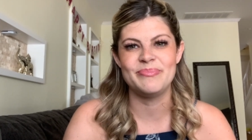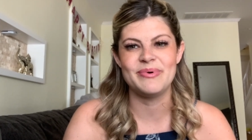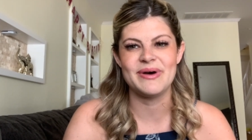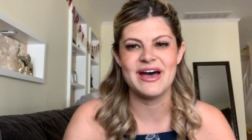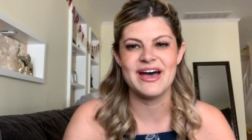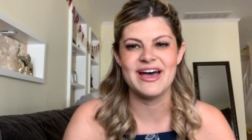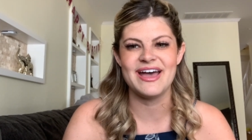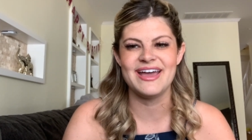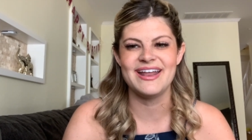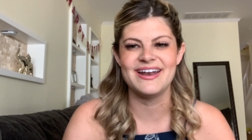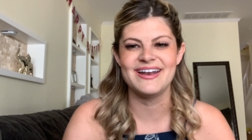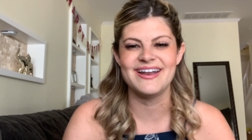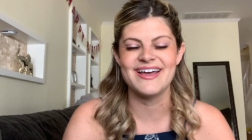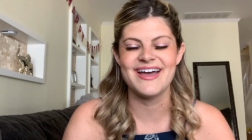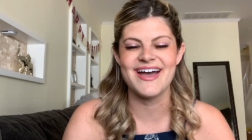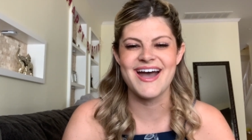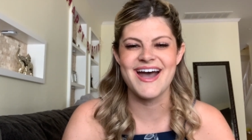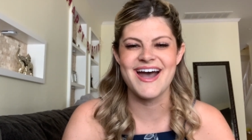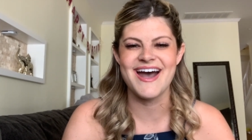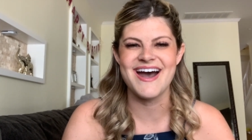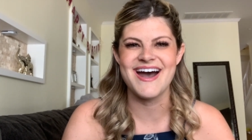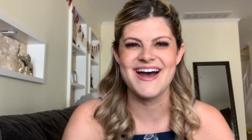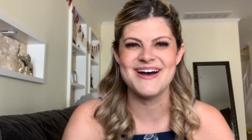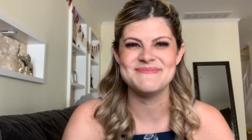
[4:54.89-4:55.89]
But
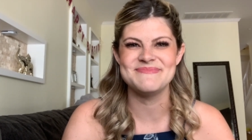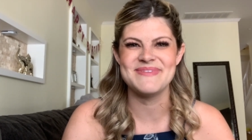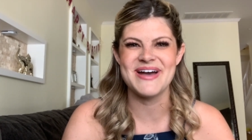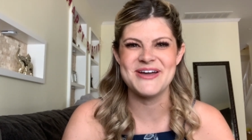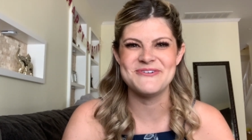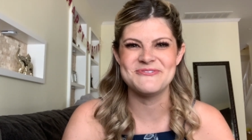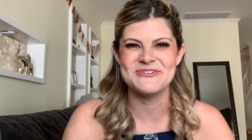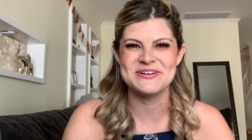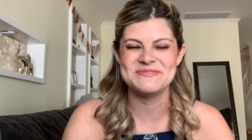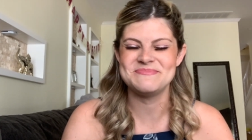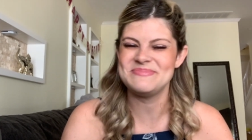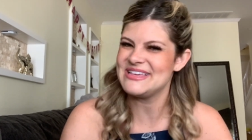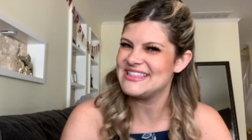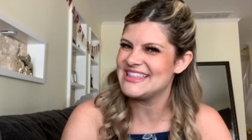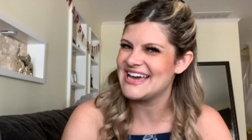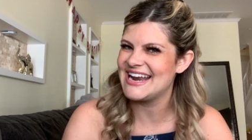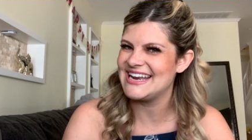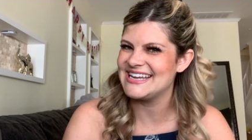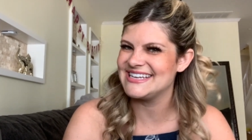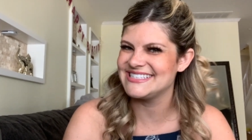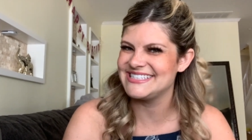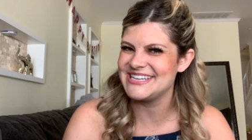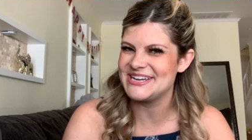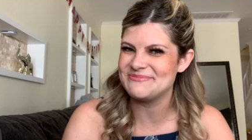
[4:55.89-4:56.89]
um, I wanna be
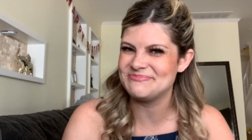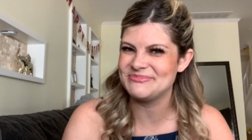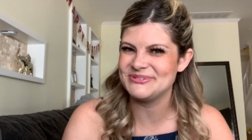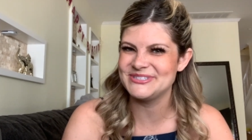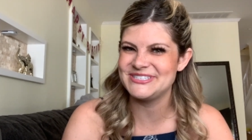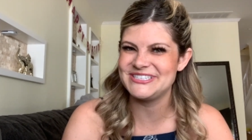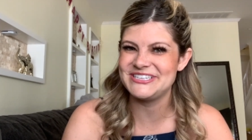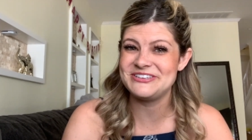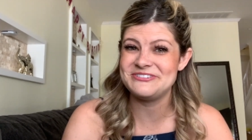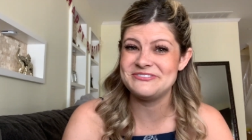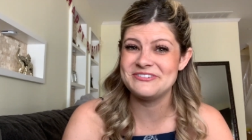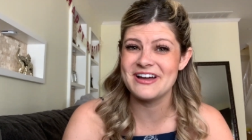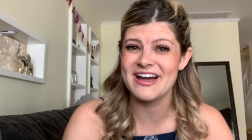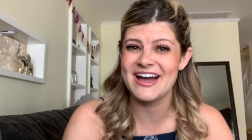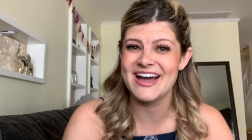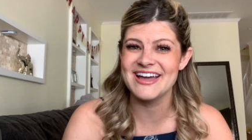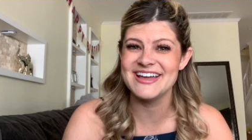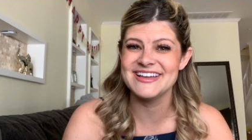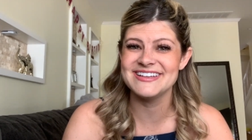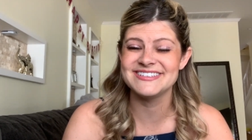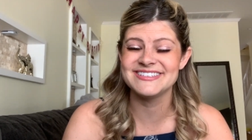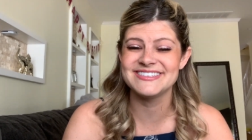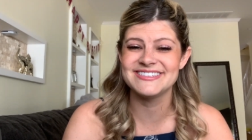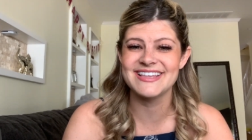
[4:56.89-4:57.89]
that example to you
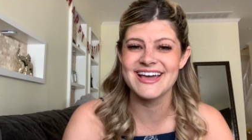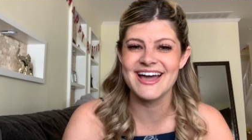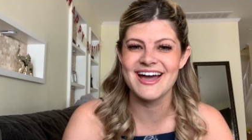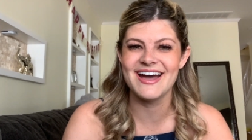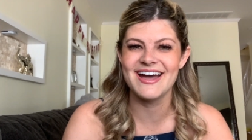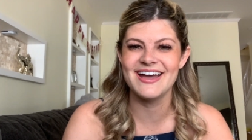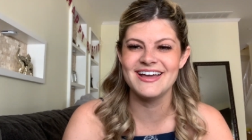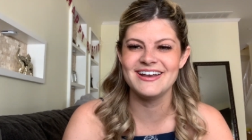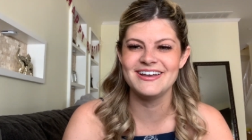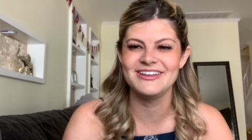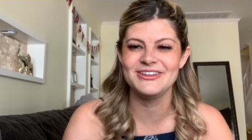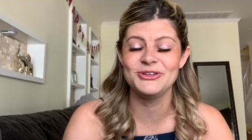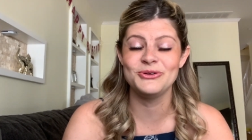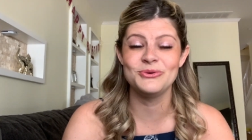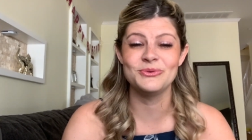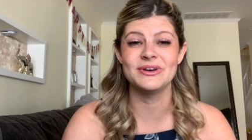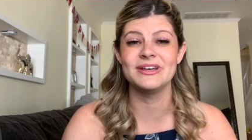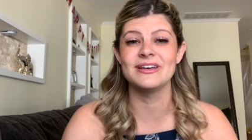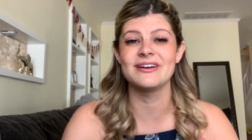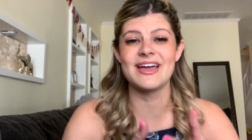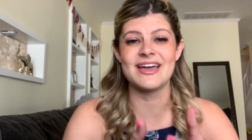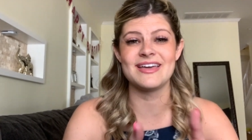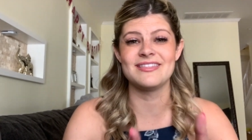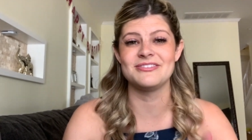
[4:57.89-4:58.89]
guys that you
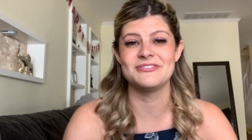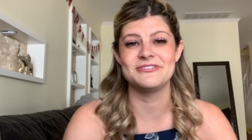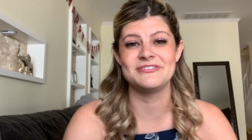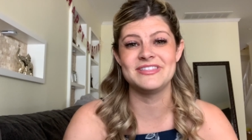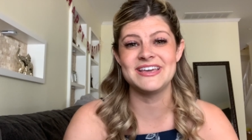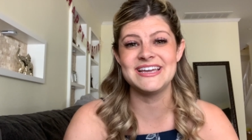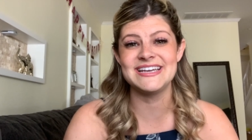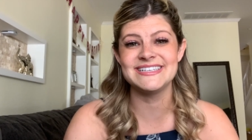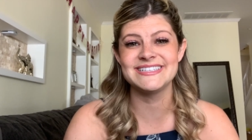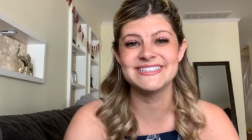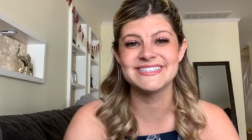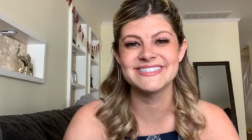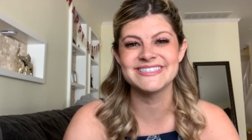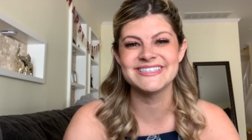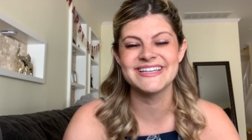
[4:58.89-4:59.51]
will get through this.